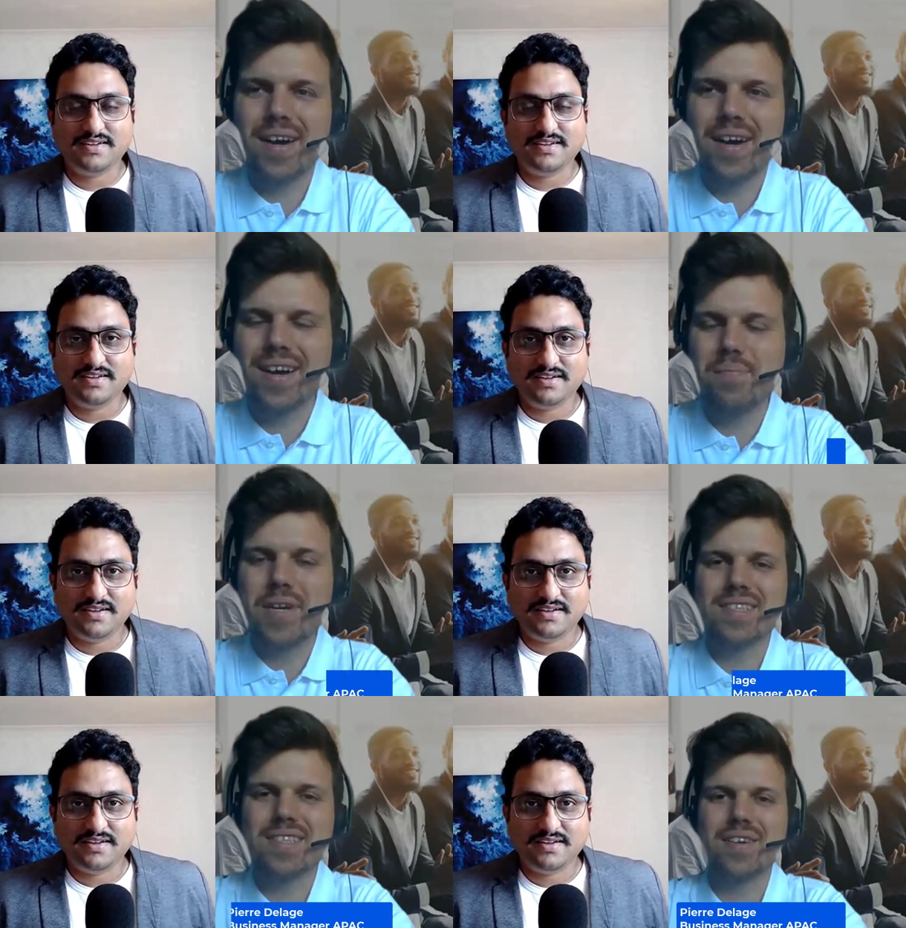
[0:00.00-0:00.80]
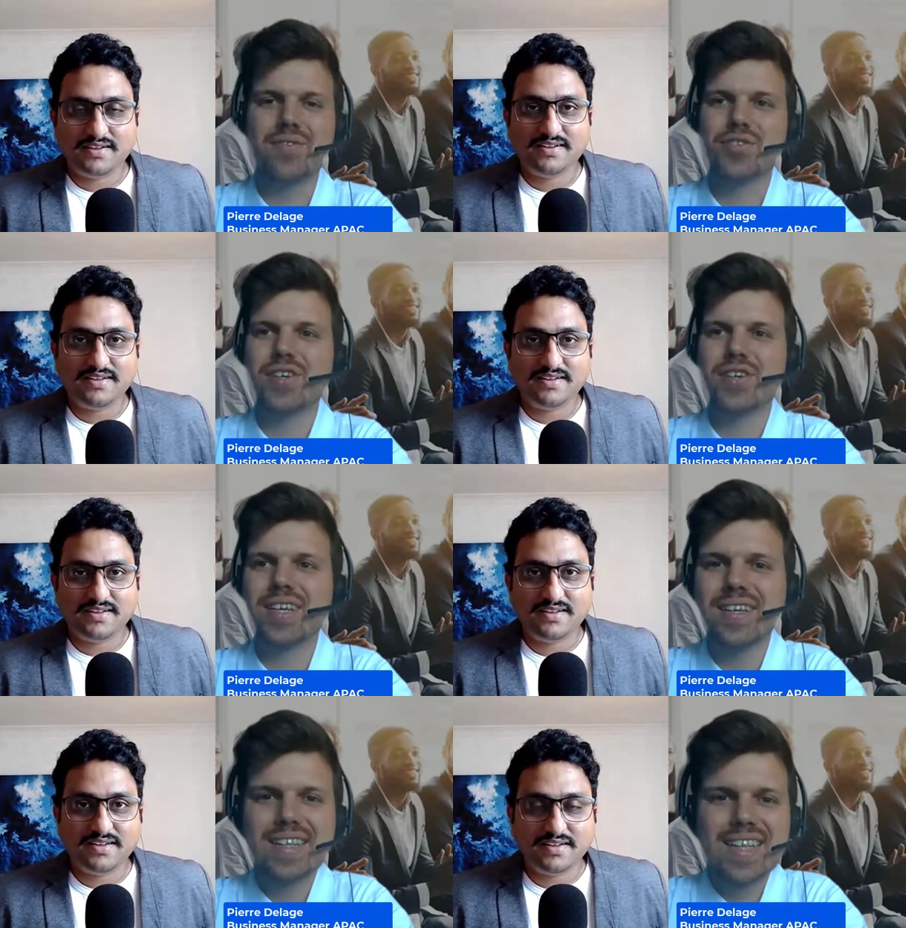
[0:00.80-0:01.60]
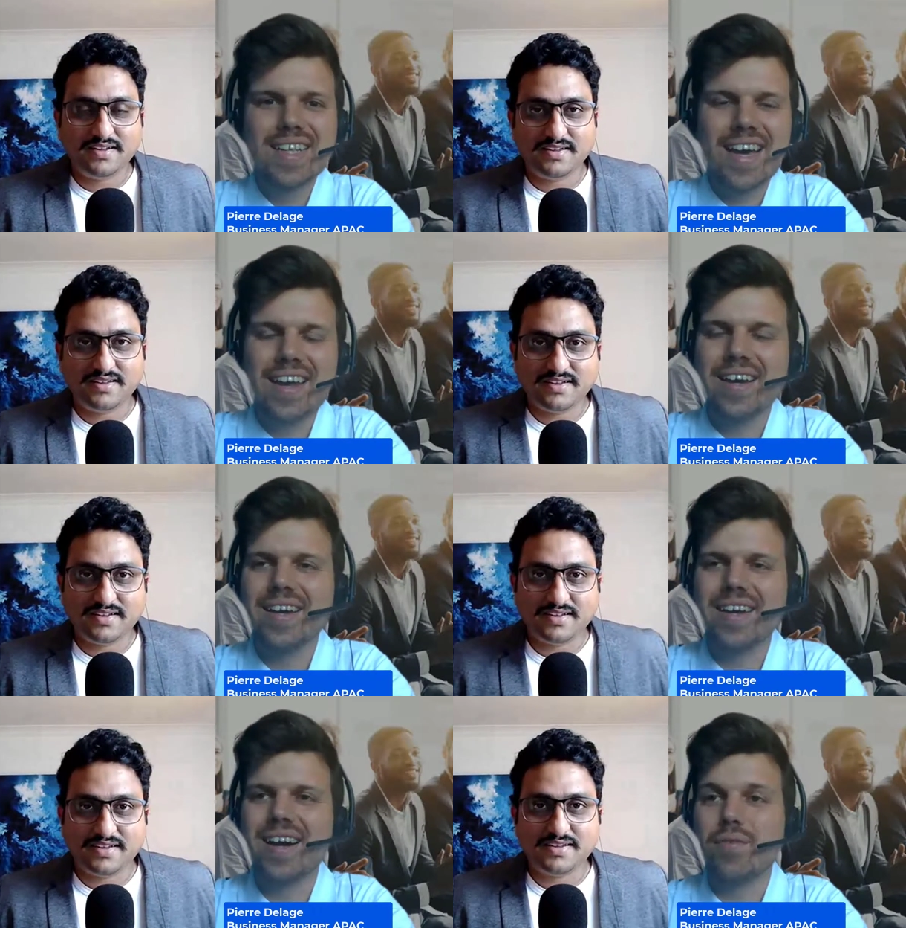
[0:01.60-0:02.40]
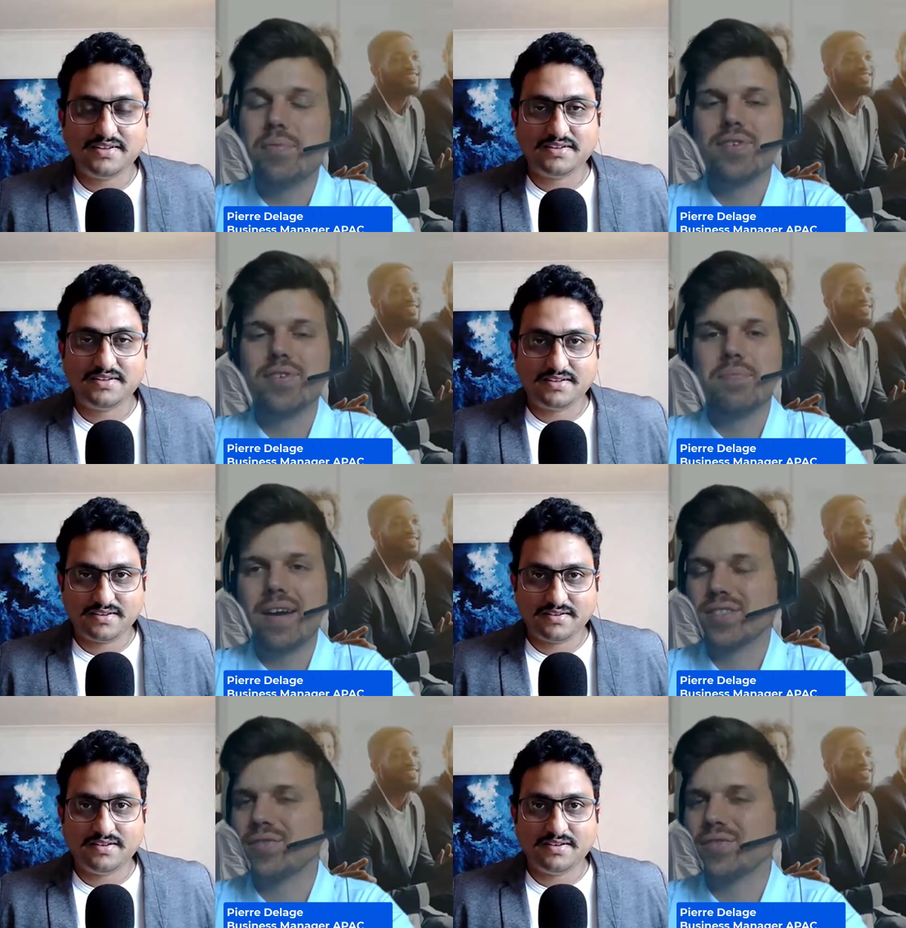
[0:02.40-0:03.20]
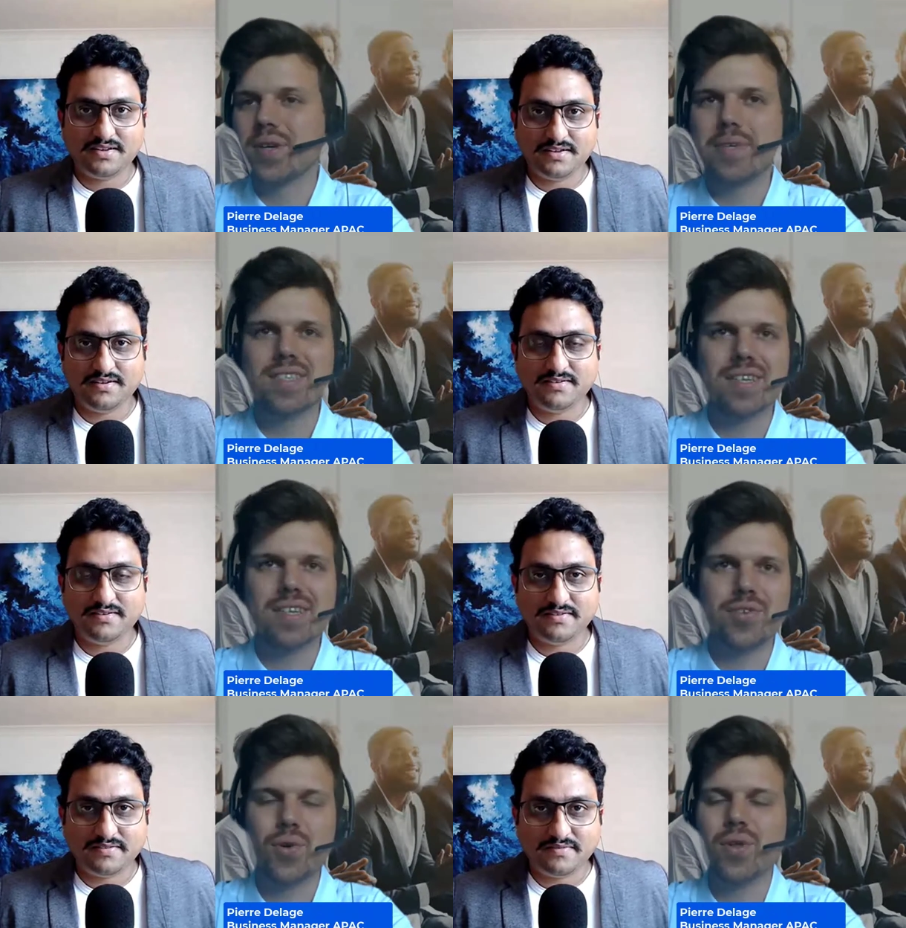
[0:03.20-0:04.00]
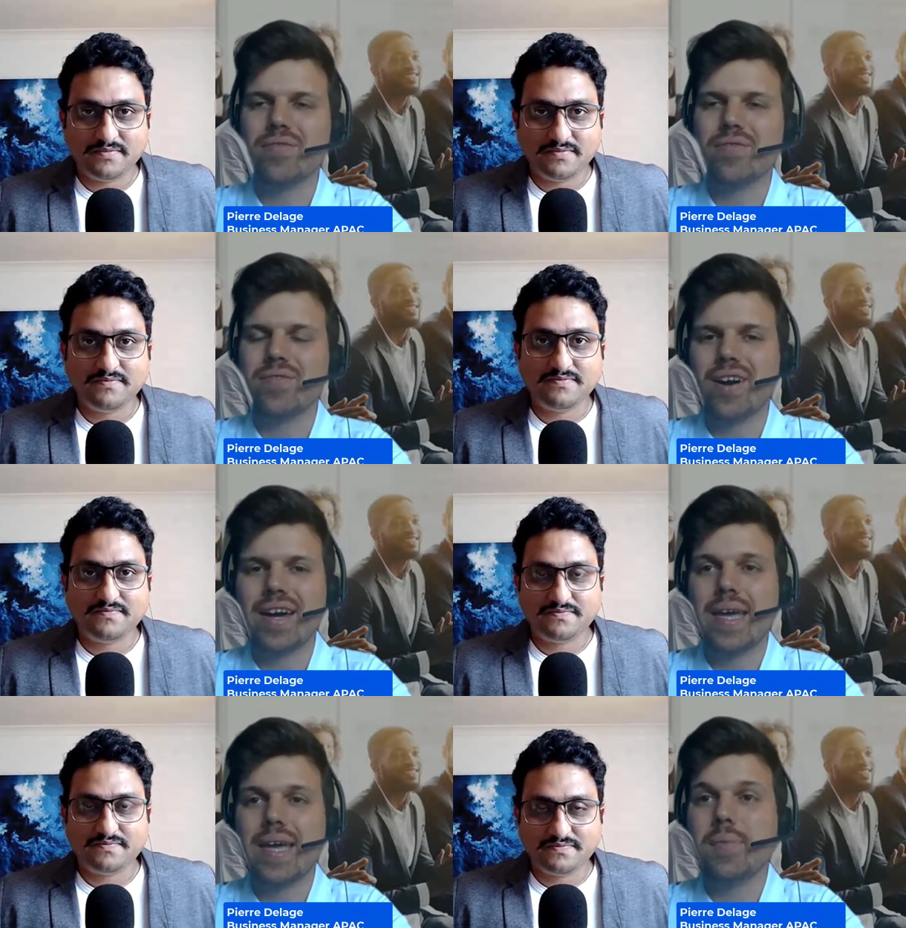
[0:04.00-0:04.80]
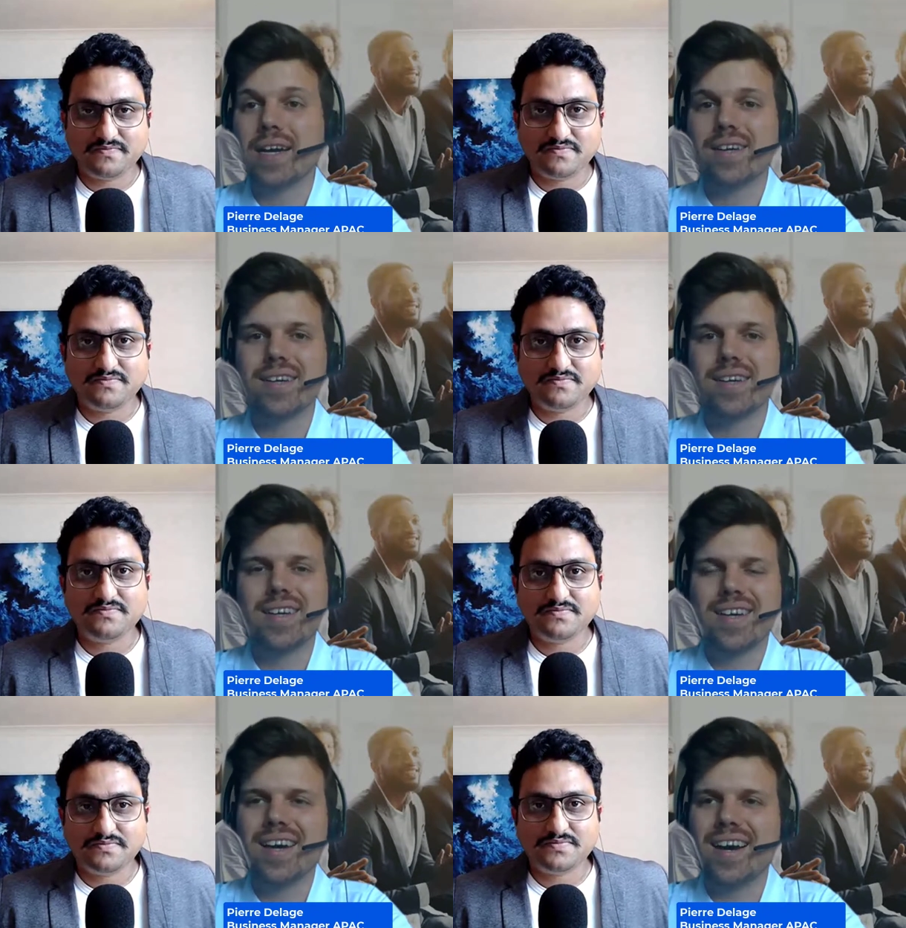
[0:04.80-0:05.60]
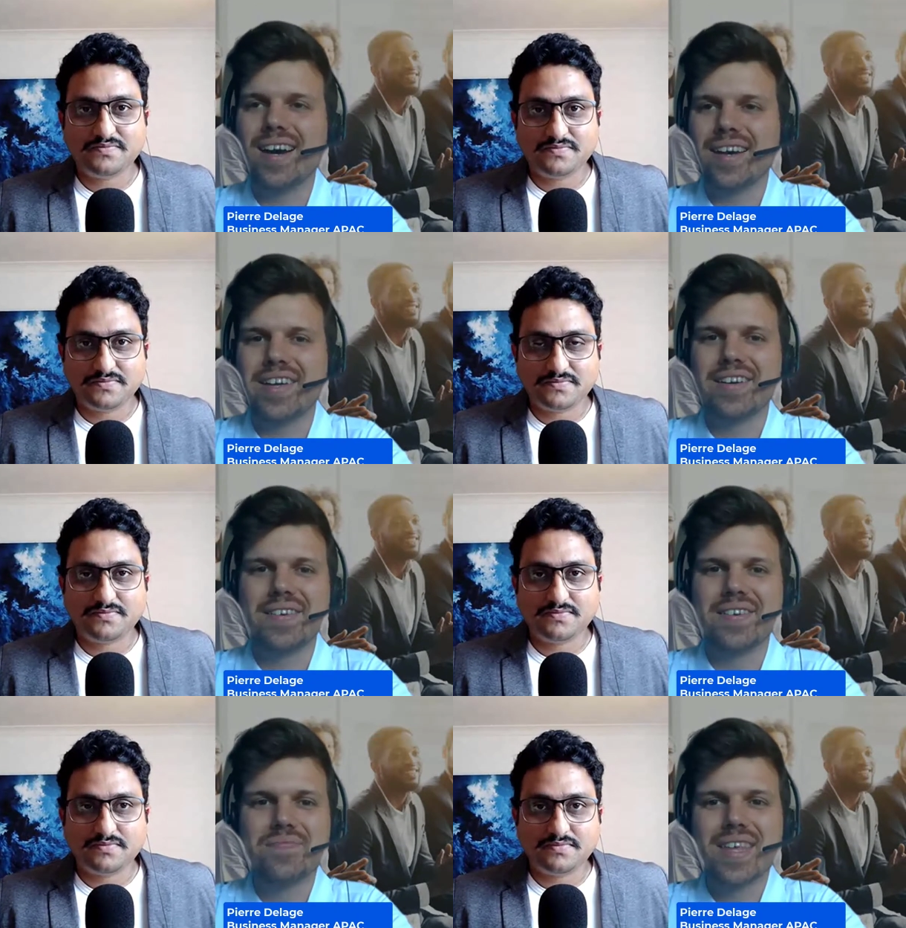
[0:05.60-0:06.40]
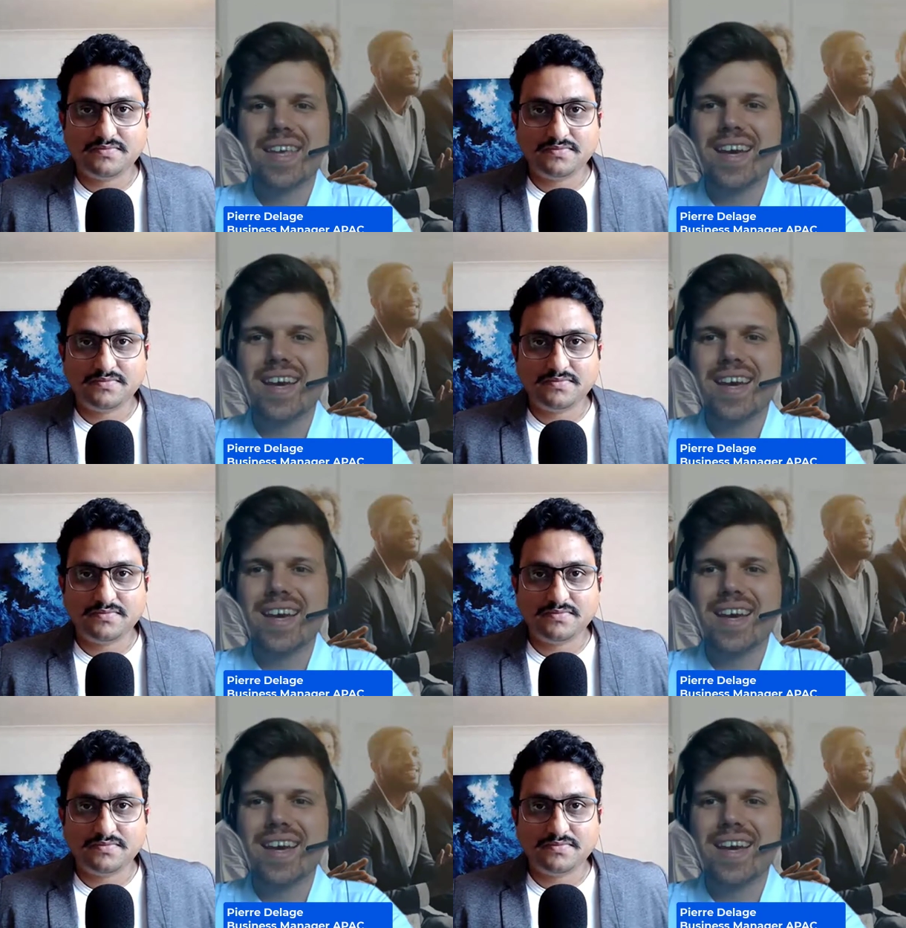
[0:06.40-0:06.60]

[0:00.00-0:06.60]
Speaker 1: I'm based out of Australia, and I represent Power Software basically for the whole of APAC here.